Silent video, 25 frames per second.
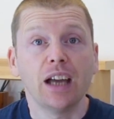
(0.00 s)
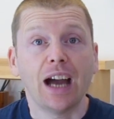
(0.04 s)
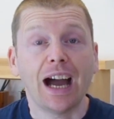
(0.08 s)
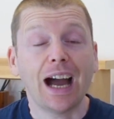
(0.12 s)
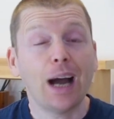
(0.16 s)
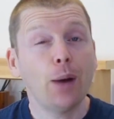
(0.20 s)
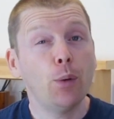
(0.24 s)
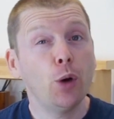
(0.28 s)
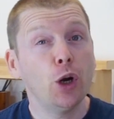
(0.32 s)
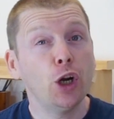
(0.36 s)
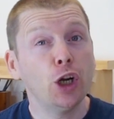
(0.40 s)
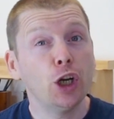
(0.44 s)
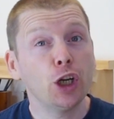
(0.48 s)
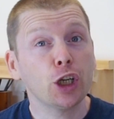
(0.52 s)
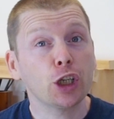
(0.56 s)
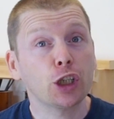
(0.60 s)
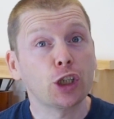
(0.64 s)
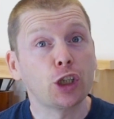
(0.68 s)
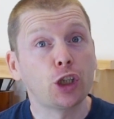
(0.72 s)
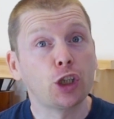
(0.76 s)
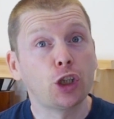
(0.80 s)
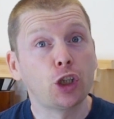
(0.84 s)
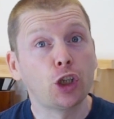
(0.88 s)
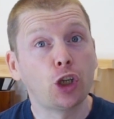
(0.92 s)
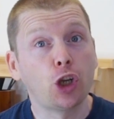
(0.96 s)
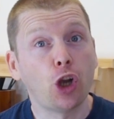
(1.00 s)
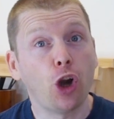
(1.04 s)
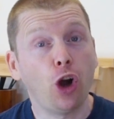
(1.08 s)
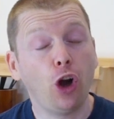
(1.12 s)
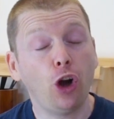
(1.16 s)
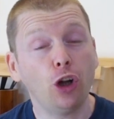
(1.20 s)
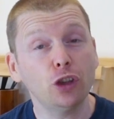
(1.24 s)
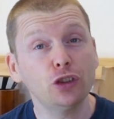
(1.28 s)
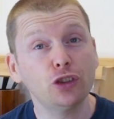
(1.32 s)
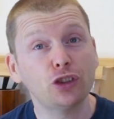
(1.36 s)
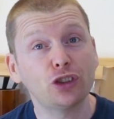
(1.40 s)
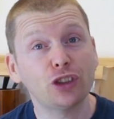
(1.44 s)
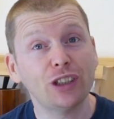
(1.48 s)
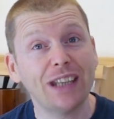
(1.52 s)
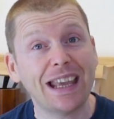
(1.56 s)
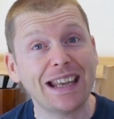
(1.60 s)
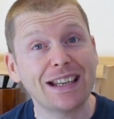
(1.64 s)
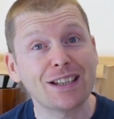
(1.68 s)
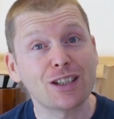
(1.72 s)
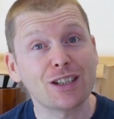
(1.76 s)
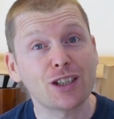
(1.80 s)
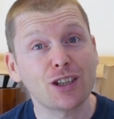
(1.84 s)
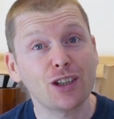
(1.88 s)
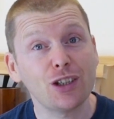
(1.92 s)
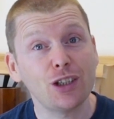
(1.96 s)
Our
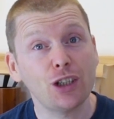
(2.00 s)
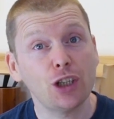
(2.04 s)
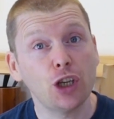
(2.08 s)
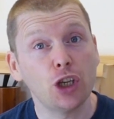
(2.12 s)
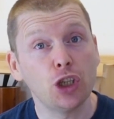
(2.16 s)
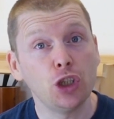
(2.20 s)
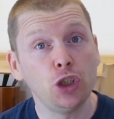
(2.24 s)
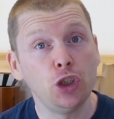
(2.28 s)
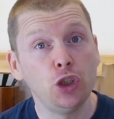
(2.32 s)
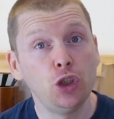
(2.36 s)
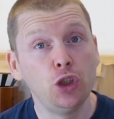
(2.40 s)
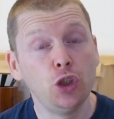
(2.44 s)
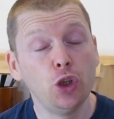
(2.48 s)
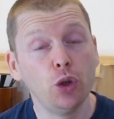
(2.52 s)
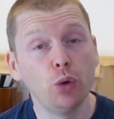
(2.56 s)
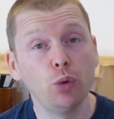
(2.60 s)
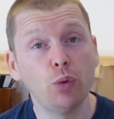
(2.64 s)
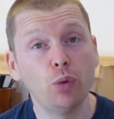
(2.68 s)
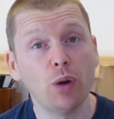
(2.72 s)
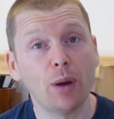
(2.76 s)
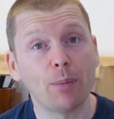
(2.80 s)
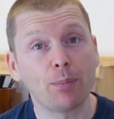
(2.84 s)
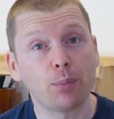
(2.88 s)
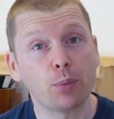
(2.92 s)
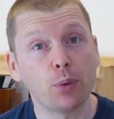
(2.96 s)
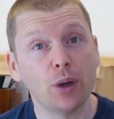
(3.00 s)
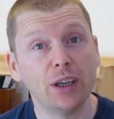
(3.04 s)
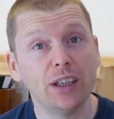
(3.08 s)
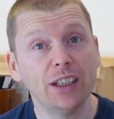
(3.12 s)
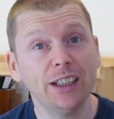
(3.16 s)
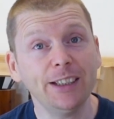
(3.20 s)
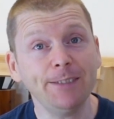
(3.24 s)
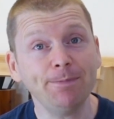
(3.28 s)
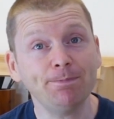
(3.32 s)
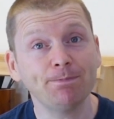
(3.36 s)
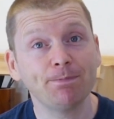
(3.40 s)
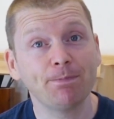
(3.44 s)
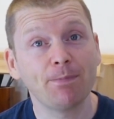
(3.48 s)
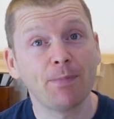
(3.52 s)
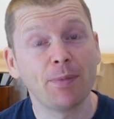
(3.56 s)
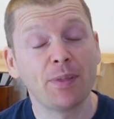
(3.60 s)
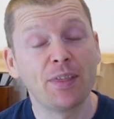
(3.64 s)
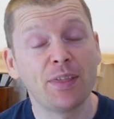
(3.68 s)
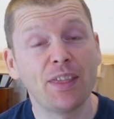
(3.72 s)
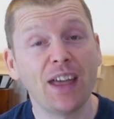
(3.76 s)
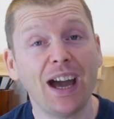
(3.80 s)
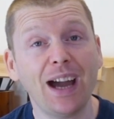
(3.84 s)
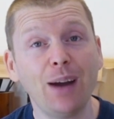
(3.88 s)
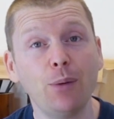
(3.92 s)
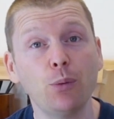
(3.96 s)
continental Europe winner,
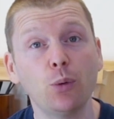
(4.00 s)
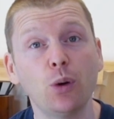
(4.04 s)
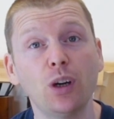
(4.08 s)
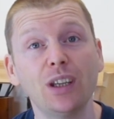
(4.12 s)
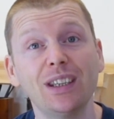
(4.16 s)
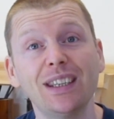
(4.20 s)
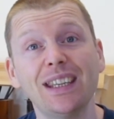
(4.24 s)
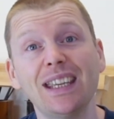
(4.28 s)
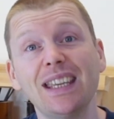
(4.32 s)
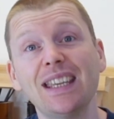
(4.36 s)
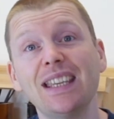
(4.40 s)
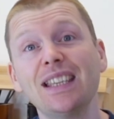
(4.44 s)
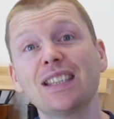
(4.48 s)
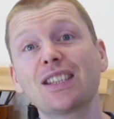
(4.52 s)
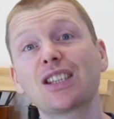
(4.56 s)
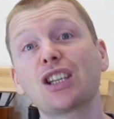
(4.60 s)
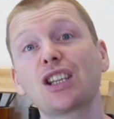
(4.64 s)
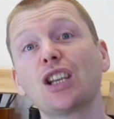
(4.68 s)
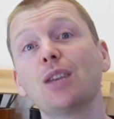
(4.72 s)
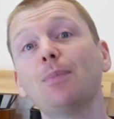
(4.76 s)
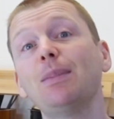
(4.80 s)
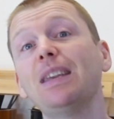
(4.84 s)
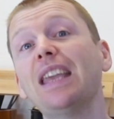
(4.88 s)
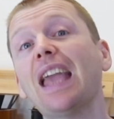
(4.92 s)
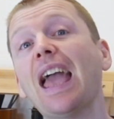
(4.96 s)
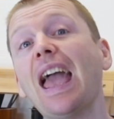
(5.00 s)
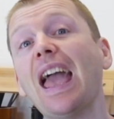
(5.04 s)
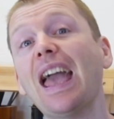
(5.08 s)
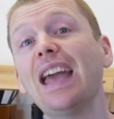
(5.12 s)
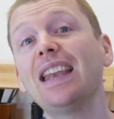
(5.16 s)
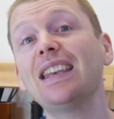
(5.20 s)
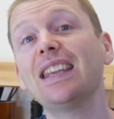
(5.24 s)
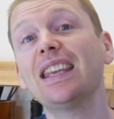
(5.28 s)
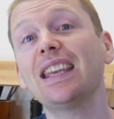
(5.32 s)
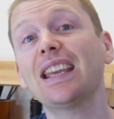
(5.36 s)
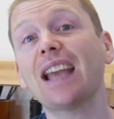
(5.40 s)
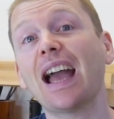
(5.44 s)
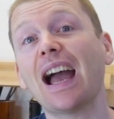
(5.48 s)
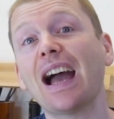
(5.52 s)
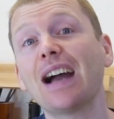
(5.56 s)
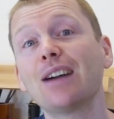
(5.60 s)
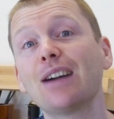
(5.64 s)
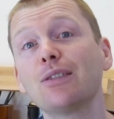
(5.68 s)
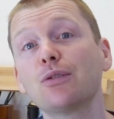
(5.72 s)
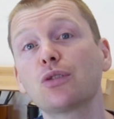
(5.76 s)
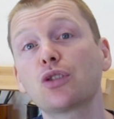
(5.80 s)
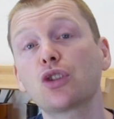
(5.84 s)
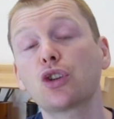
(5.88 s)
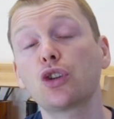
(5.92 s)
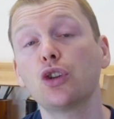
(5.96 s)
that one is going to be heading
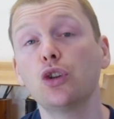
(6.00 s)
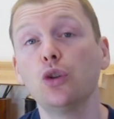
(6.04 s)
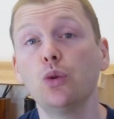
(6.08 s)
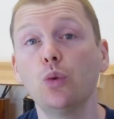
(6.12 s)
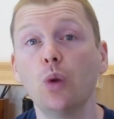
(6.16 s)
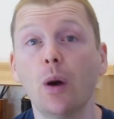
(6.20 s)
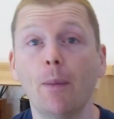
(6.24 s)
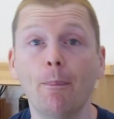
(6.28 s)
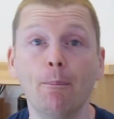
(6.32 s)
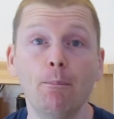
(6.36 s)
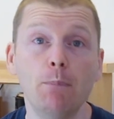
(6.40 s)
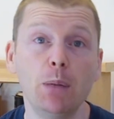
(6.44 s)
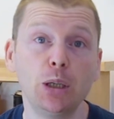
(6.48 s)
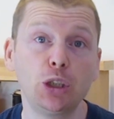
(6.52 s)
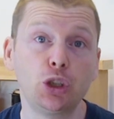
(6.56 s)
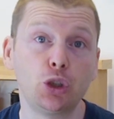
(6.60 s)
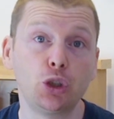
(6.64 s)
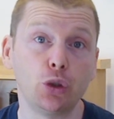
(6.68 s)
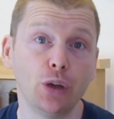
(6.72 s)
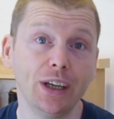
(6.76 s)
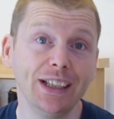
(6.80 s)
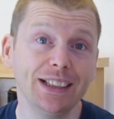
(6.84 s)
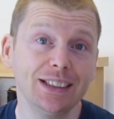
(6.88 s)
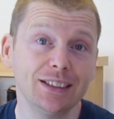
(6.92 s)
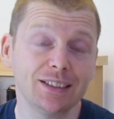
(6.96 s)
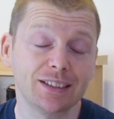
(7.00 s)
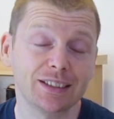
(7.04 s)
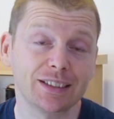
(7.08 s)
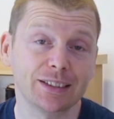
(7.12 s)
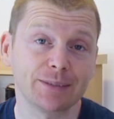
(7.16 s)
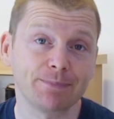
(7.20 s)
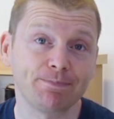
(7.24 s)
out to Madrid.